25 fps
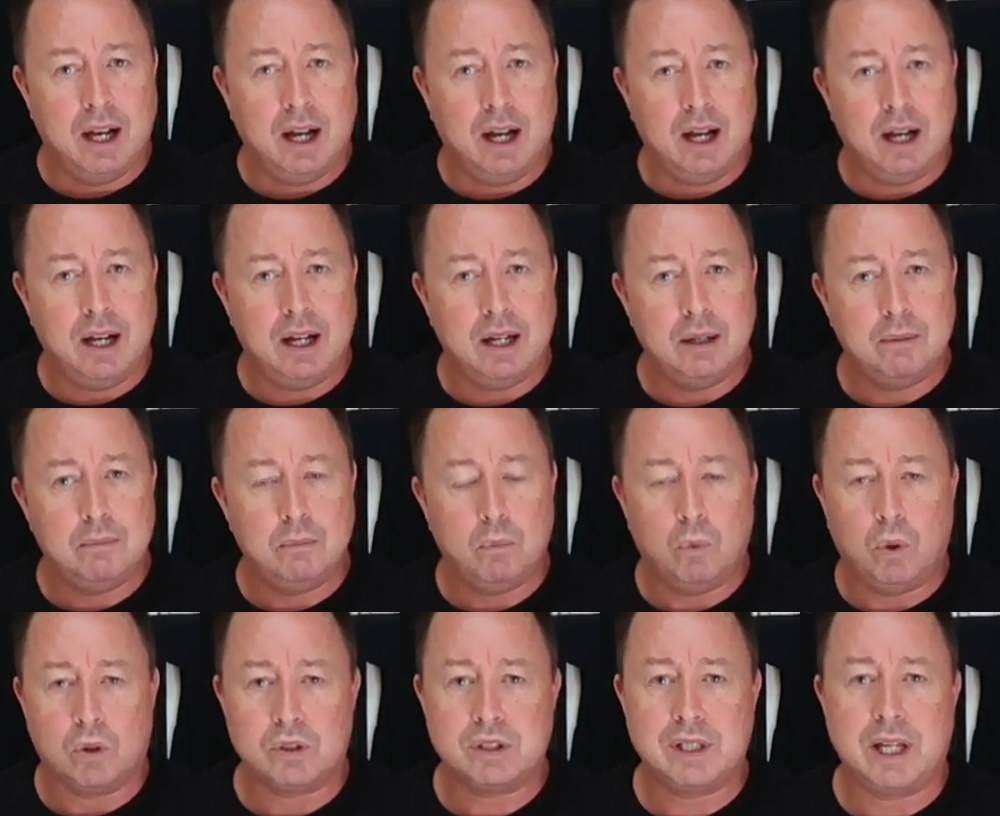
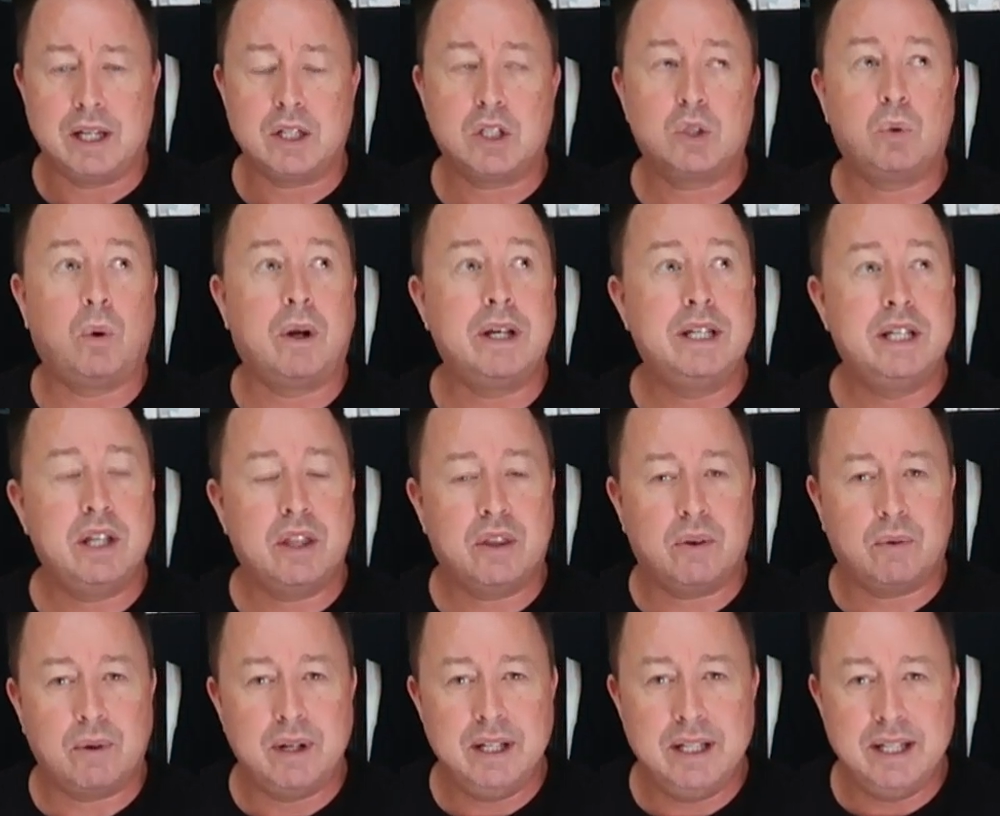
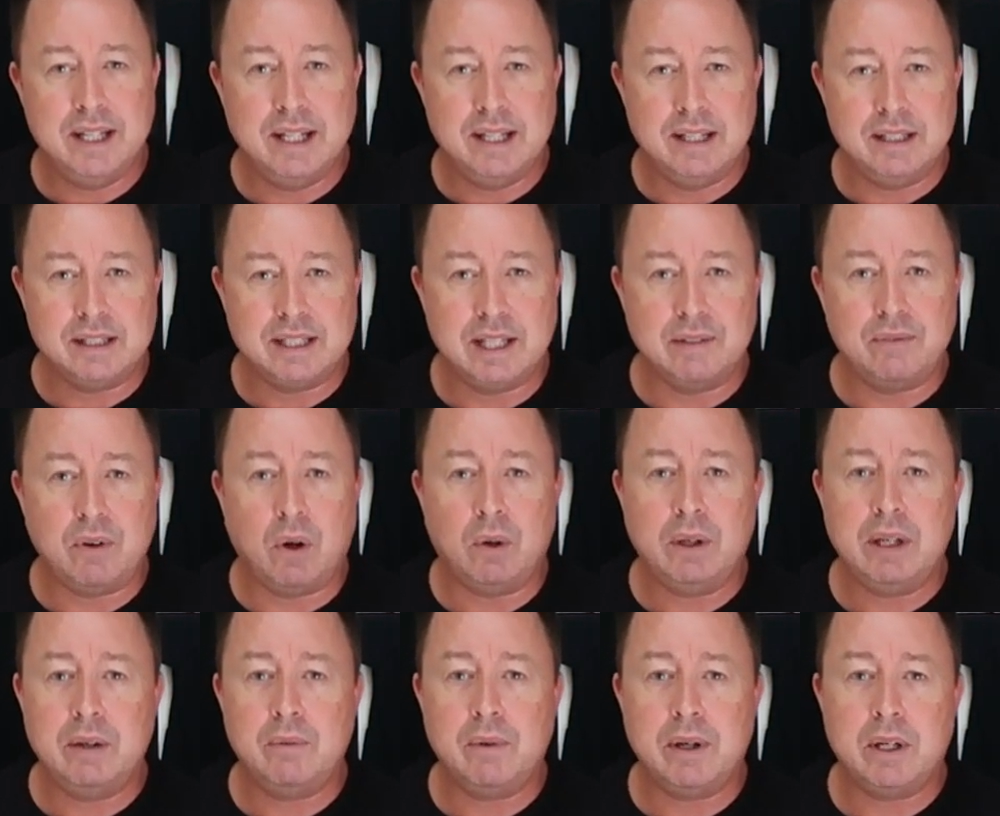23 years, they've
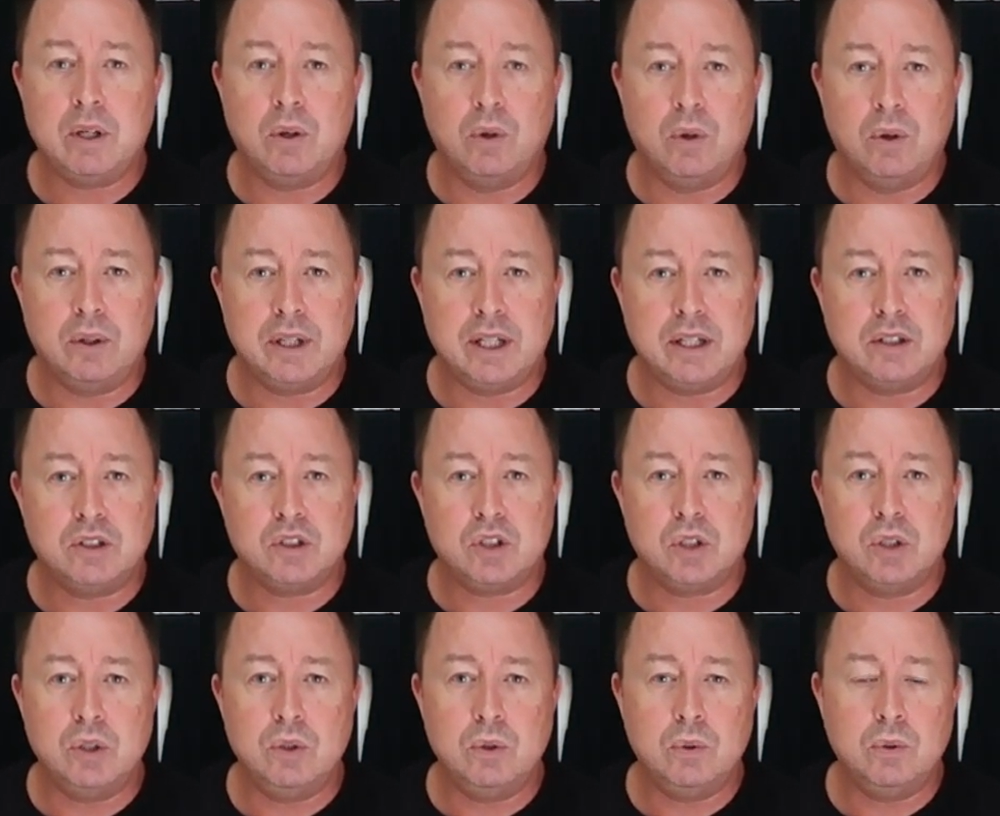only recorded
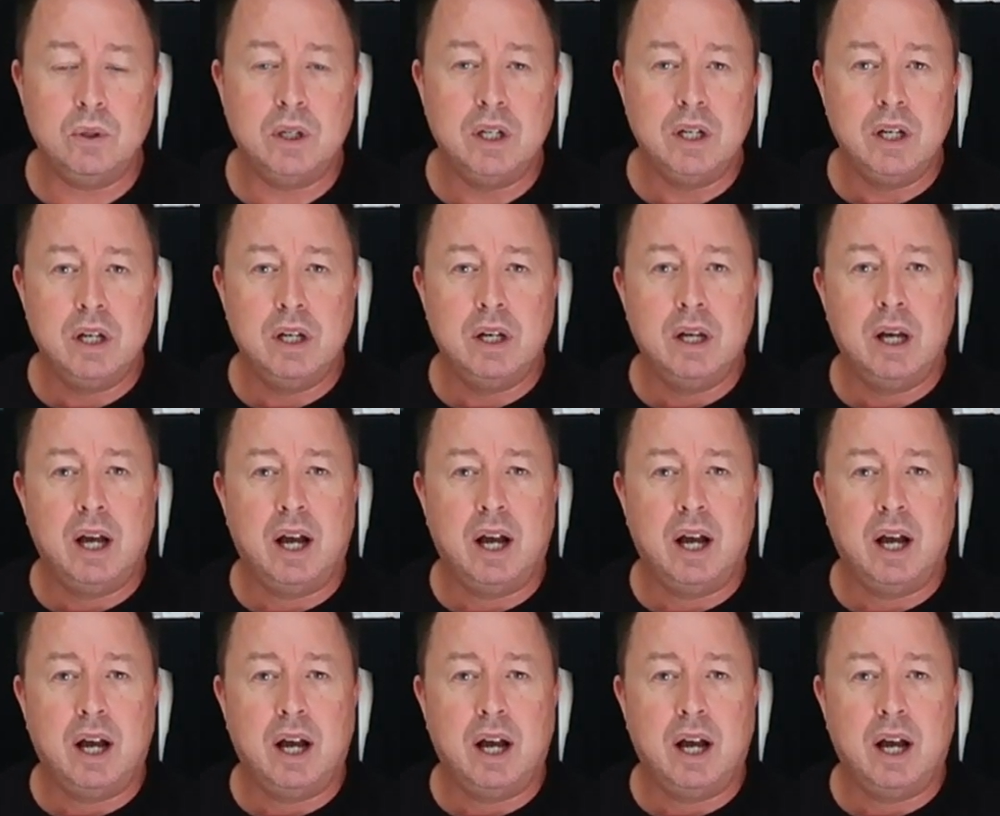two